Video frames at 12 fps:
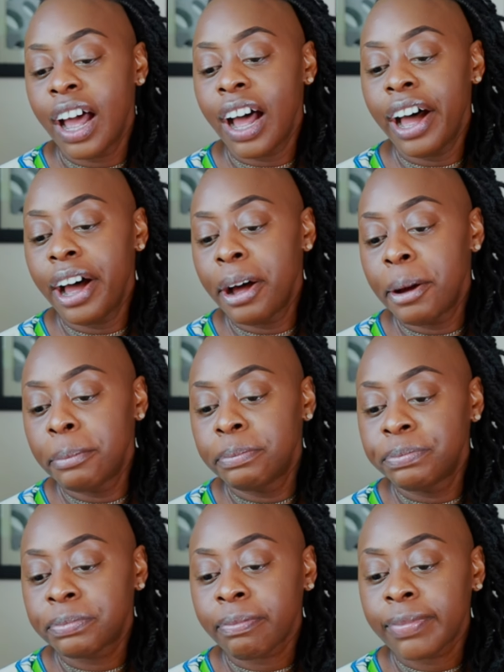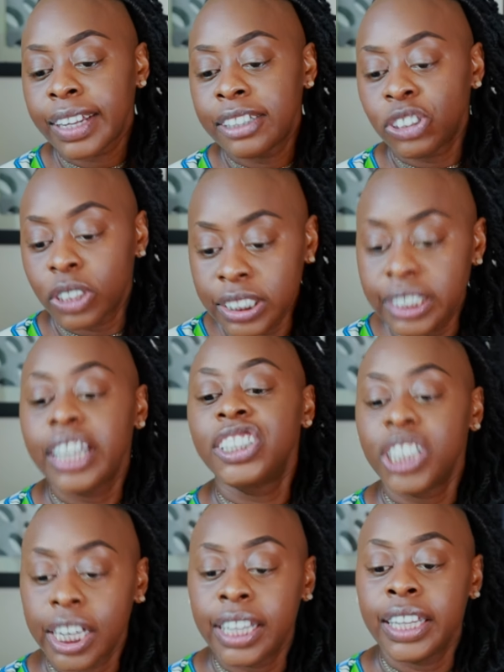Um, Joy said,
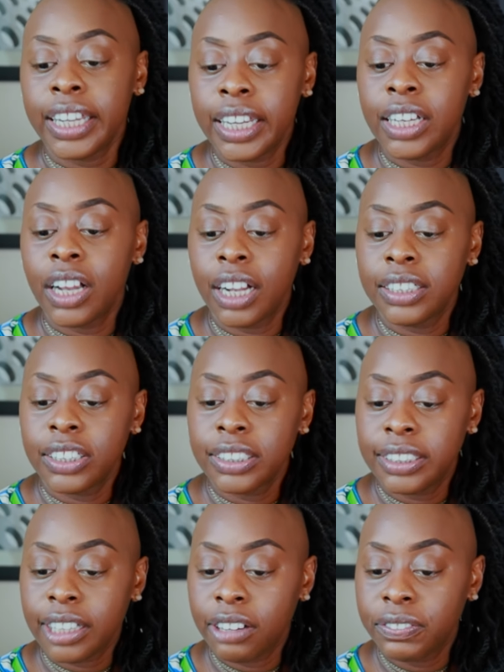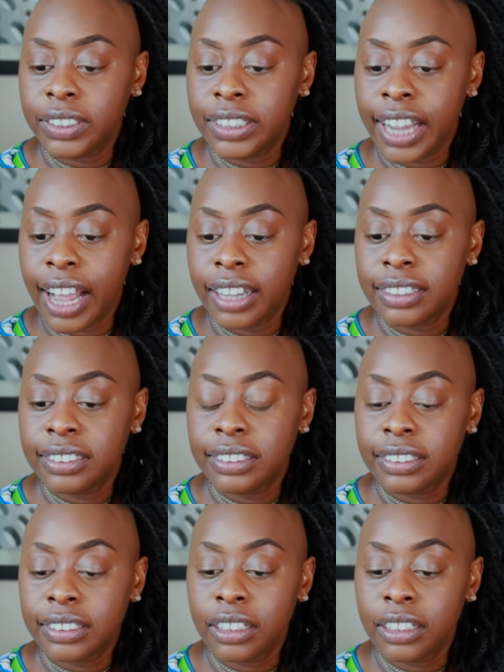checking in on yourself. Yes.